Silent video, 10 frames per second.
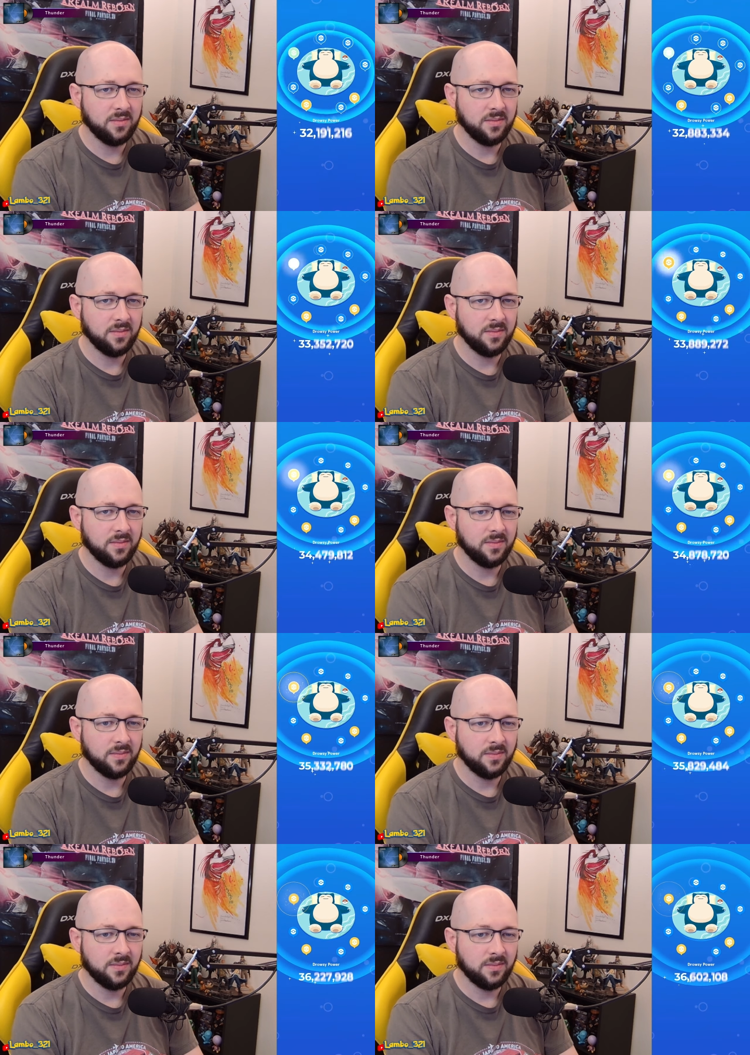
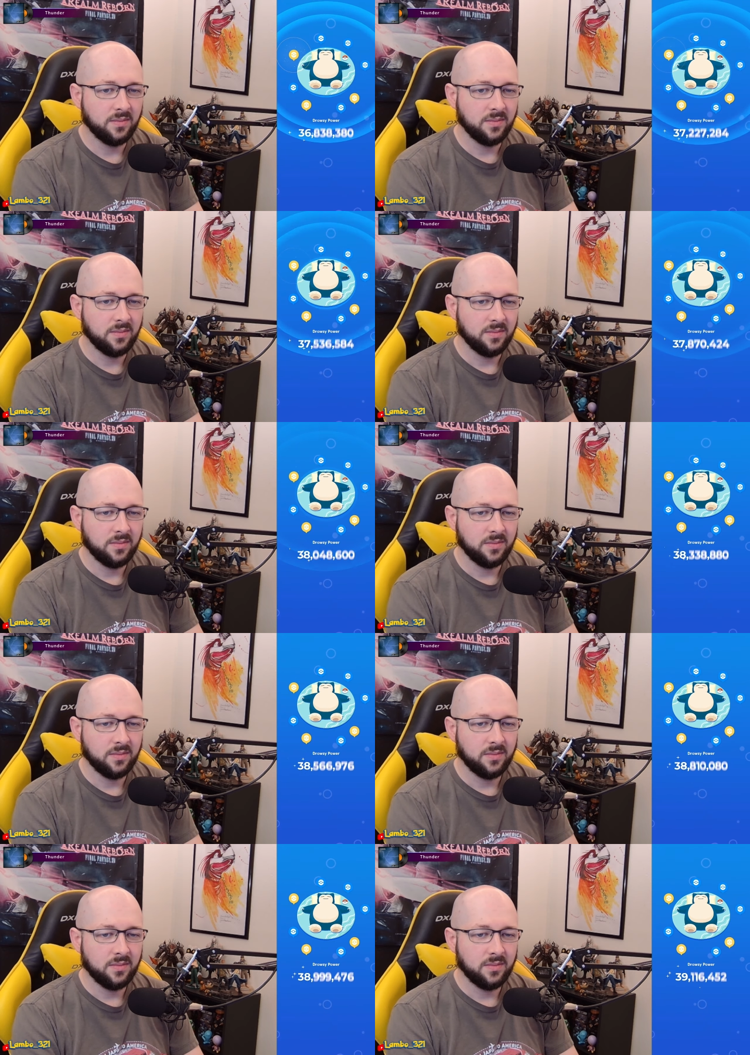
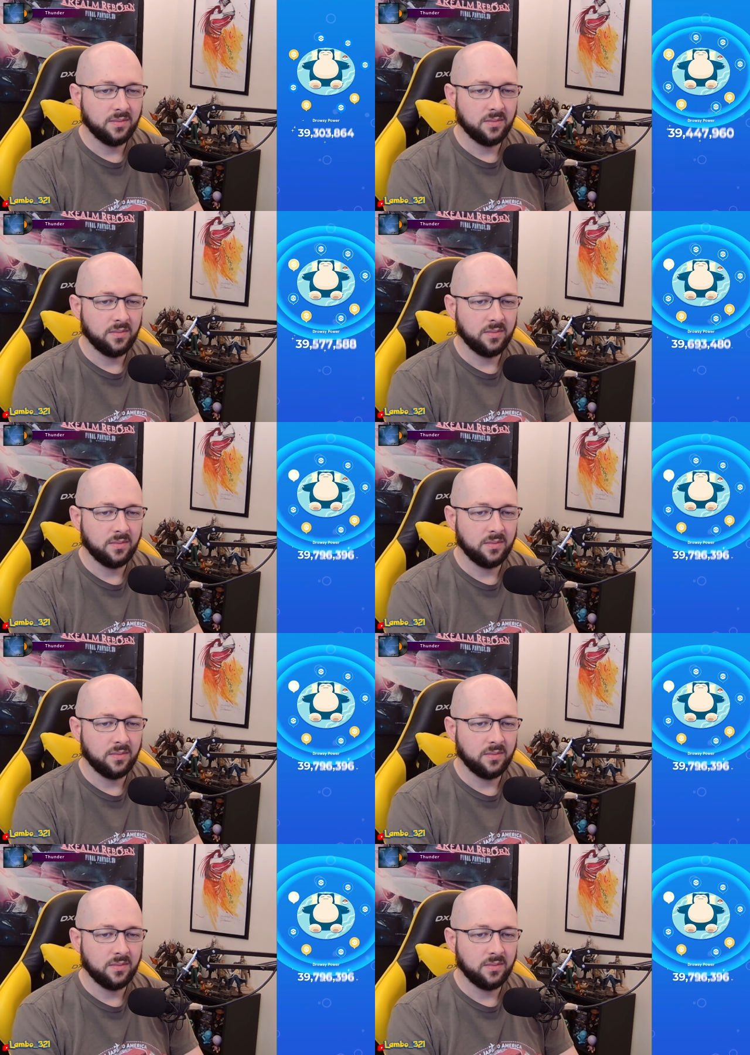(silence)